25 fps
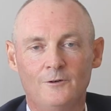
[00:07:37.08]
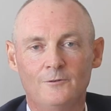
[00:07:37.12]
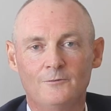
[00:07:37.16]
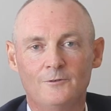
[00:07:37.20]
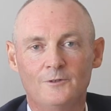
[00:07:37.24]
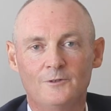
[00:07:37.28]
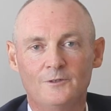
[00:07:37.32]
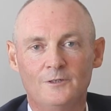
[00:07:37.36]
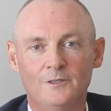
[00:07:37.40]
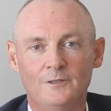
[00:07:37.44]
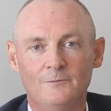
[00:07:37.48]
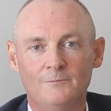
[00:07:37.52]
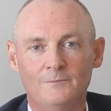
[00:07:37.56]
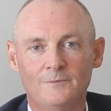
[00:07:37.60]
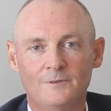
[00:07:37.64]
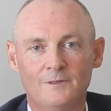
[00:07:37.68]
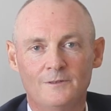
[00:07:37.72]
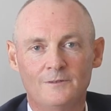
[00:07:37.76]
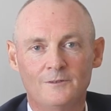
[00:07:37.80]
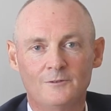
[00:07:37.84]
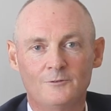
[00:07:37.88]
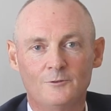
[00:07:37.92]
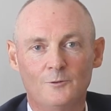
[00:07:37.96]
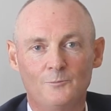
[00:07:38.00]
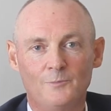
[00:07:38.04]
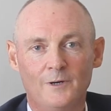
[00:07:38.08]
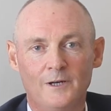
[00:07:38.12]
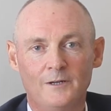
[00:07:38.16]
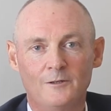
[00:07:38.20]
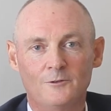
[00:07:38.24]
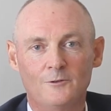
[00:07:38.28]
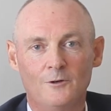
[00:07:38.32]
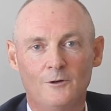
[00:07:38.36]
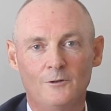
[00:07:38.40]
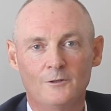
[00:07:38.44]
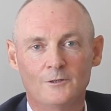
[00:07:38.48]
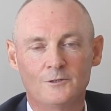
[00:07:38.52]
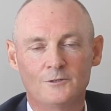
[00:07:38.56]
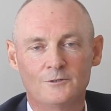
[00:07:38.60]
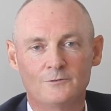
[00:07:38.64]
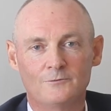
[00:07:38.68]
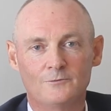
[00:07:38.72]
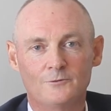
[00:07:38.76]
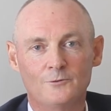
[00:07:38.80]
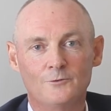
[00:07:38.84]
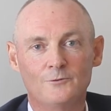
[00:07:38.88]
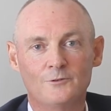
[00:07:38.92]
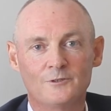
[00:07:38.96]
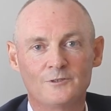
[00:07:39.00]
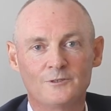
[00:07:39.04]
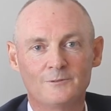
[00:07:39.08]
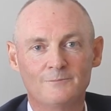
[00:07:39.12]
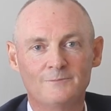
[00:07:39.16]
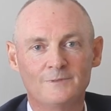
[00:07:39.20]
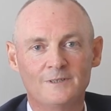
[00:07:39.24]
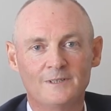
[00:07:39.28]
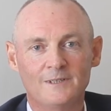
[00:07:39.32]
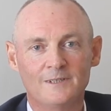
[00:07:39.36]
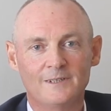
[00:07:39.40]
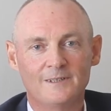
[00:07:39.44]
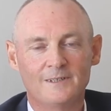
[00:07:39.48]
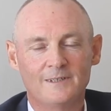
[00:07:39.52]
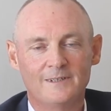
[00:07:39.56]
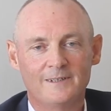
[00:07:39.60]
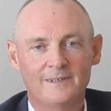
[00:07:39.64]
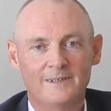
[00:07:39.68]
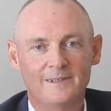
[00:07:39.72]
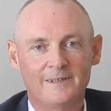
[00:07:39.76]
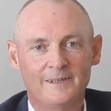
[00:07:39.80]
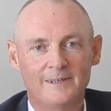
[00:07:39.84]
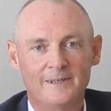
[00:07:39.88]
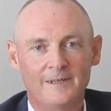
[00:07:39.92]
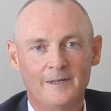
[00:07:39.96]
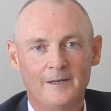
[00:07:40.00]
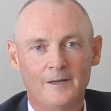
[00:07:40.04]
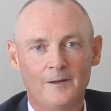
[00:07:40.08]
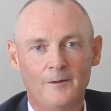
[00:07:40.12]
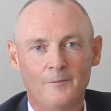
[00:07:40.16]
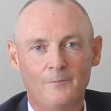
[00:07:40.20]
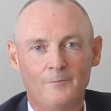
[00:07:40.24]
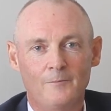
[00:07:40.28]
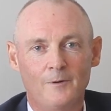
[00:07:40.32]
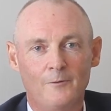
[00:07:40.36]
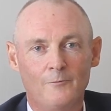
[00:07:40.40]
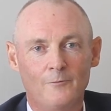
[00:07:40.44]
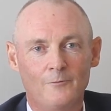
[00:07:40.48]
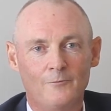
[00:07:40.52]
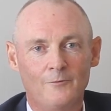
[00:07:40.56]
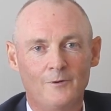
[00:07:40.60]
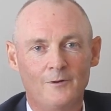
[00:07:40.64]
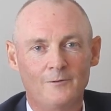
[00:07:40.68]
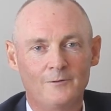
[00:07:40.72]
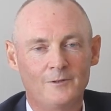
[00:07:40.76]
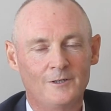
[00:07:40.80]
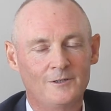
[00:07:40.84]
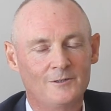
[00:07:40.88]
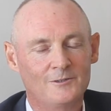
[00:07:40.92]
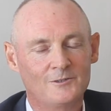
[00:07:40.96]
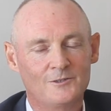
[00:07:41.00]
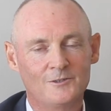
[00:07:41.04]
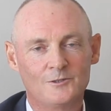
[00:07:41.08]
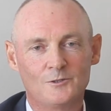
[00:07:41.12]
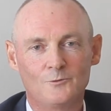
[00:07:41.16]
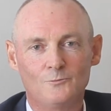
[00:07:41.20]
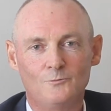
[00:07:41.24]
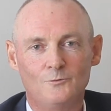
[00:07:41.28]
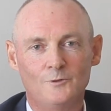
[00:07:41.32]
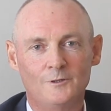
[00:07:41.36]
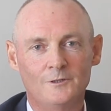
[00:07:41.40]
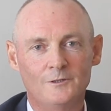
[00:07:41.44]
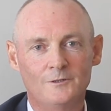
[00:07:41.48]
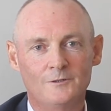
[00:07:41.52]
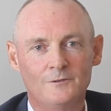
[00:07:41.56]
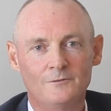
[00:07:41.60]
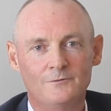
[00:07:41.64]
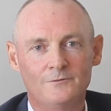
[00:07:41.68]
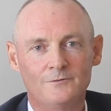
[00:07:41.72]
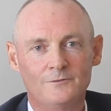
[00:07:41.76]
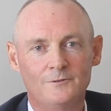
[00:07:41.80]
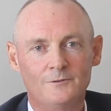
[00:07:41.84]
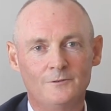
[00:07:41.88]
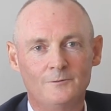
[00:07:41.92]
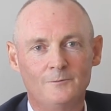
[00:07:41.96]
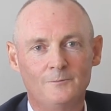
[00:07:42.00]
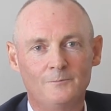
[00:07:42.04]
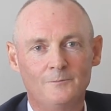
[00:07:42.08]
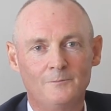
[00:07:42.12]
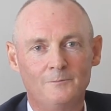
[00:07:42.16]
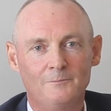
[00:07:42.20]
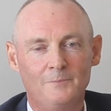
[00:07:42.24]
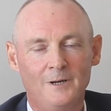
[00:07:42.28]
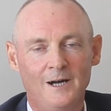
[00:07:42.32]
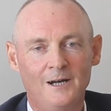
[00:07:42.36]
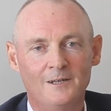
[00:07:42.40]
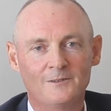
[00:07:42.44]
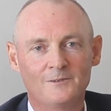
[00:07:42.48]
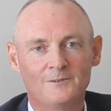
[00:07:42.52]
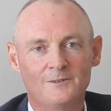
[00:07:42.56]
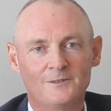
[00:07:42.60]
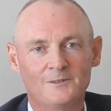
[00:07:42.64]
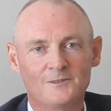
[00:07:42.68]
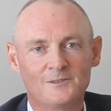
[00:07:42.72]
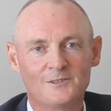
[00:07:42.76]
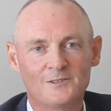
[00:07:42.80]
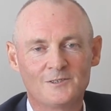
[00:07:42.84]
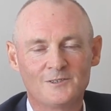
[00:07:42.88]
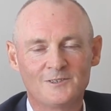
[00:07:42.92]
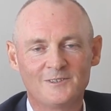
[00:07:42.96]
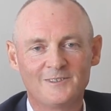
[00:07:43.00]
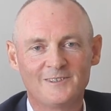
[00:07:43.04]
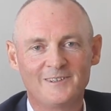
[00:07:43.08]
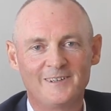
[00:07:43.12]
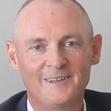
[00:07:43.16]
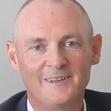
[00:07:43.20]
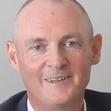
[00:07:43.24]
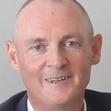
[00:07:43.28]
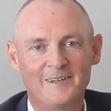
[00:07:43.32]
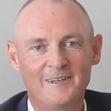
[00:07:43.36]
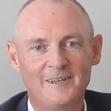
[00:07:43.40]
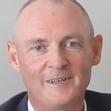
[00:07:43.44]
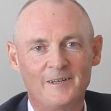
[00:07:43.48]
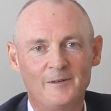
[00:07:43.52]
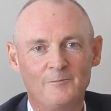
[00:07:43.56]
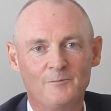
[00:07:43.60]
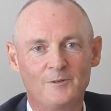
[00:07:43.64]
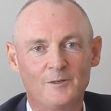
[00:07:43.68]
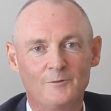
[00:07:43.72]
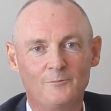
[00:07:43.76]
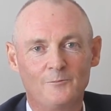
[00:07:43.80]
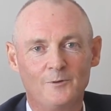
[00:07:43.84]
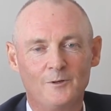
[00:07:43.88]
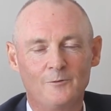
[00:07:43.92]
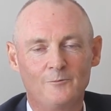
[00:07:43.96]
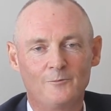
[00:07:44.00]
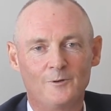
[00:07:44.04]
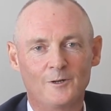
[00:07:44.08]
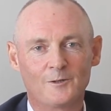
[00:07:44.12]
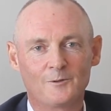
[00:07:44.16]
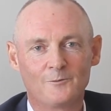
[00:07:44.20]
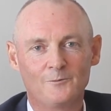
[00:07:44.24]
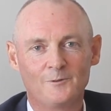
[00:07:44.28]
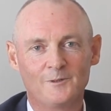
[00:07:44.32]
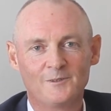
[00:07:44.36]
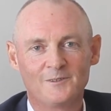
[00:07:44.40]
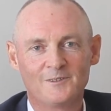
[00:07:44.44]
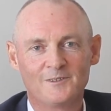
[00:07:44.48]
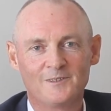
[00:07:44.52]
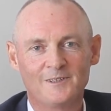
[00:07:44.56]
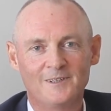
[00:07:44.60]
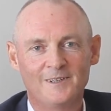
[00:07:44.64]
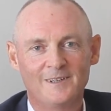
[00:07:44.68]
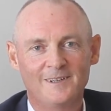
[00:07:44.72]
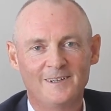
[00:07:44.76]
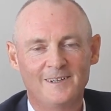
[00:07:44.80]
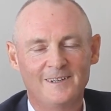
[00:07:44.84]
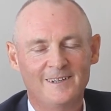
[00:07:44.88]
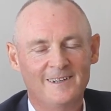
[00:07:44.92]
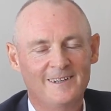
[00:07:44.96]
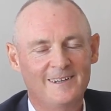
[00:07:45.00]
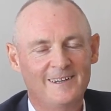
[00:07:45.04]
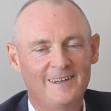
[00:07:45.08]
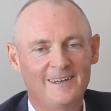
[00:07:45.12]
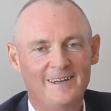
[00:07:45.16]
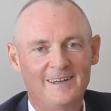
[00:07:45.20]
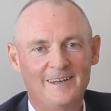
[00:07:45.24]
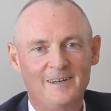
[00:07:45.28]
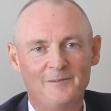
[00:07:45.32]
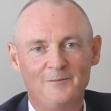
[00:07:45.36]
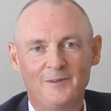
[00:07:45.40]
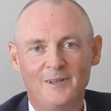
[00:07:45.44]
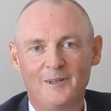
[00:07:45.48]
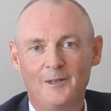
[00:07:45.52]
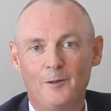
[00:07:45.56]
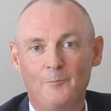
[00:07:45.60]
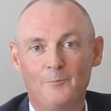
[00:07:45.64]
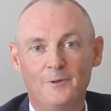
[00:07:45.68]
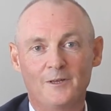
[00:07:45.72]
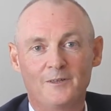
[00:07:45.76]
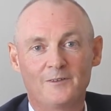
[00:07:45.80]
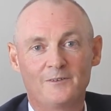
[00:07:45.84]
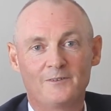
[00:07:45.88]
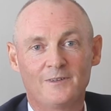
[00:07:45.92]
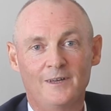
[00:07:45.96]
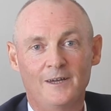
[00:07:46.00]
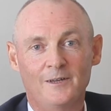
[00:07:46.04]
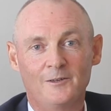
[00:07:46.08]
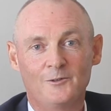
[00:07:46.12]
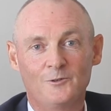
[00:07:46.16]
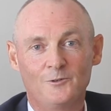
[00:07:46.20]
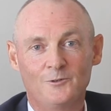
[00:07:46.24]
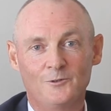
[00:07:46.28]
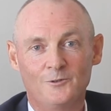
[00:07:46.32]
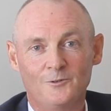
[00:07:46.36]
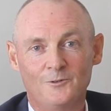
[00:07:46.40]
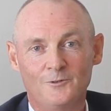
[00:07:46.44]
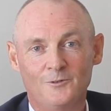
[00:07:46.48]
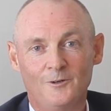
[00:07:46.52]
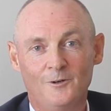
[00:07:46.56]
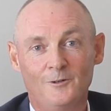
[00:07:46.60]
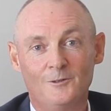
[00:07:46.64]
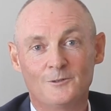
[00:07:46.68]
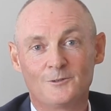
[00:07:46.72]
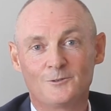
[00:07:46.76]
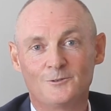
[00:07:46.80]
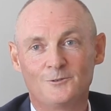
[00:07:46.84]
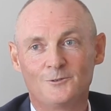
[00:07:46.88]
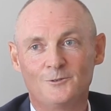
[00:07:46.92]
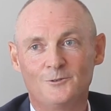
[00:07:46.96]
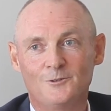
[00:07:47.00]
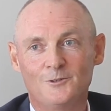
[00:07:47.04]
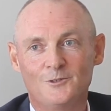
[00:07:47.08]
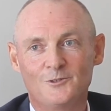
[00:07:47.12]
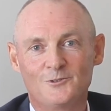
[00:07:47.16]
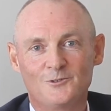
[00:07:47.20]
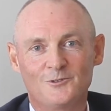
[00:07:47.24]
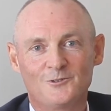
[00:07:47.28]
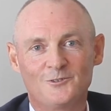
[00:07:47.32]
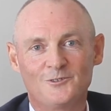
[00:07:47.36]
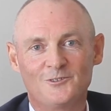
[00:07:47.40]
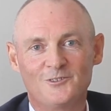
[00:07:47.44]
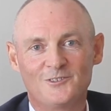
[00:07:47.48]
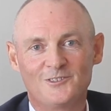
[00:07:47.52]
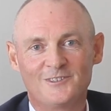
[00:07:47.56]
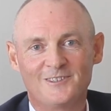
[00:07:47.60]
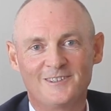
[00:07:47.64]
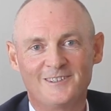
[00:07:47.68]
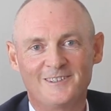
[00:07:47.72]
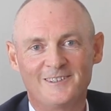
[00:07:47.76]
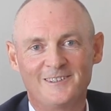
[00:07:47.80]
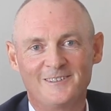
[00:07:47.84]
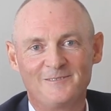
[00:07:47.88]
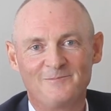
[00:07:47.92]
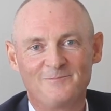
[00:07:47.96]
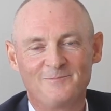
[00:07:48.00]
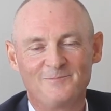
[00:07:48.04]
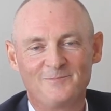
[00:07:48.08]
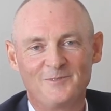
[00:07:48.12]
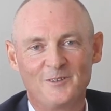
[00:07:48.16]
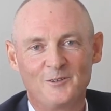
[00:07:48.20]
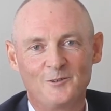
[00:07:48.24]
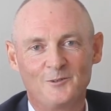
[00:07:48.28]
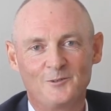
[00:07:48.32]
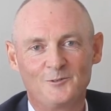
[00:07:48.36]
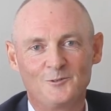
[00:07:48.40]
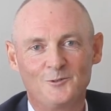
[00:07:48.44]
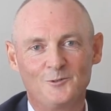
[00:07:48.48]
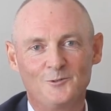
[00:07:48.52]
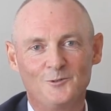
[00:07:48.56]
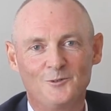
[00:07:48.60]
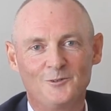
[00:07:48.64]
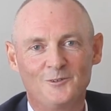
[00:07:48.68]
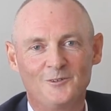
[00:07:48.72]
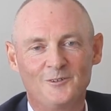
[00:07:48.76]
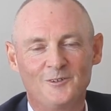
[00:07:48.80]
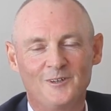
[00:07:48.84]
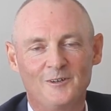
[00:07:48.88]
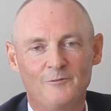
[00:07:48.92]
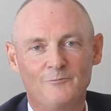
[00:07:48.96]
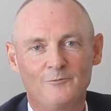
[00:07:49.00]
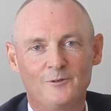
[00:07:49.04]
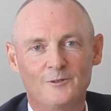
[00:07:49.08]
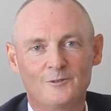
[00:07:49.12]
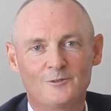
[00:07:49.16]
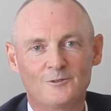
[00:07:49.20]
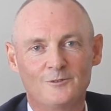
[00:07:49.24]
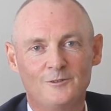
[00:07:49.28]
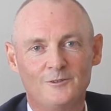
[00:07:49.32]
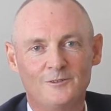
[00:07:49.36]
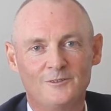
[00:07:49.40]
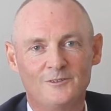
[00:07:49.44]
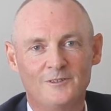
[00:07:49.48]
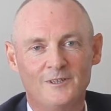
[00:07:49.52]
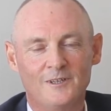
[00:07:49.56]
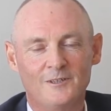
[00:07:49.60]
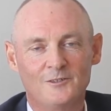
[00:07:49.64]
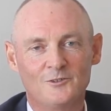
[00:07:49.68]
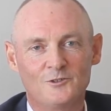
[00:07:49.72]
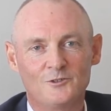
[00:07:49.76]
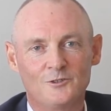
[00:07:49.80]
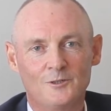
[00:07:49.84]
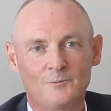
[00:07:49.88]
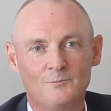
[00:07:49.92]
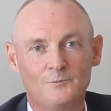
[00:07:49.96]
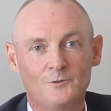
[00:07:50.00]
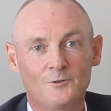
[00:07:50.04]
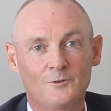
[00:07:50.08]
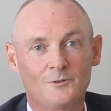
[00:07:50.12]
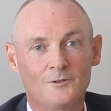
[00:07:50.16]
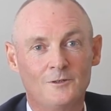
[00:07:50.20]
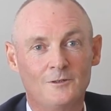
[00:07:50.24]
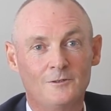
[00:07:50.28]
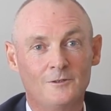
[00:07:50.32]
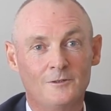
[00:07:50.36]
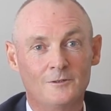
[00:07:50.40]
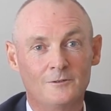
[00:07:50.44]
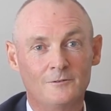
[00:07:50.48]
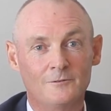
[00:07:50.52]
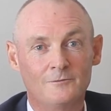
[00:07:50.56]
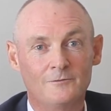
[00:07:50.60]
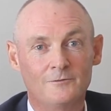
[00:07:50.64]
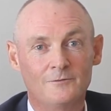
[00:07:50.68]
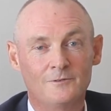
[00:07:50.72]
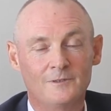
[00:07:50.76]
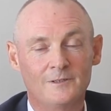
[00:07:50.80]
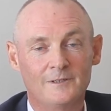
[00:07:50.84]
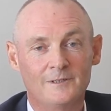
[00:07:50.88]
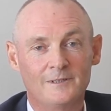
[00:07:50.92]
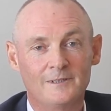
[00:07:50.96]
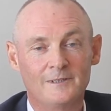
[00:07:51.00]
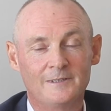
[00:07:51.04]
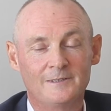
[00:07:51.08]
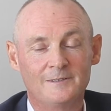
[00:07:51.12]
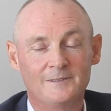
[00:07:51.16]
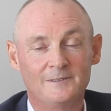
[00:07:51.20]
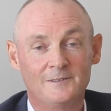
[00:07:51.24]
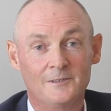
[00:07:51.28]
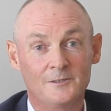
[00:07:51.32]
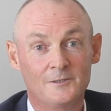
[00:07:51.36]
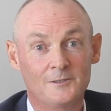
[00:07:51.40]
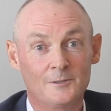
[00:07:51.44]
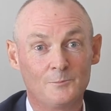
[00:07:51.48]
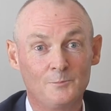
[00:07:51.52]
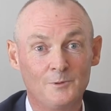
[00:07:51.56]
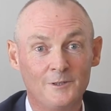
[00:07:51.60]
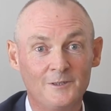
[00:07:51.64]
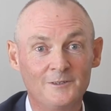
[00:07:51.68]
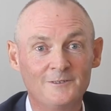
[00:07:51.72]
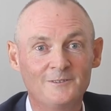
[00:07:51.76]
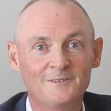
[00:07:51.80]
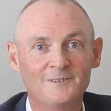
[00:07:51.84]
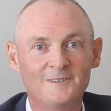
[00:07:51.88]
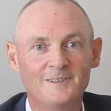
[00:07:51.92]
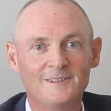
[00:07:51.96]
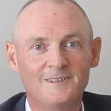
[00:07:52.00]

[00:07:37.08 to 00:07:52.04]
the team at the Dubai College of Tourism, you know, just wonderful partners that we've worked with. And a big thank you also to the students. You know, to do a virtual internship took a lot of discipline.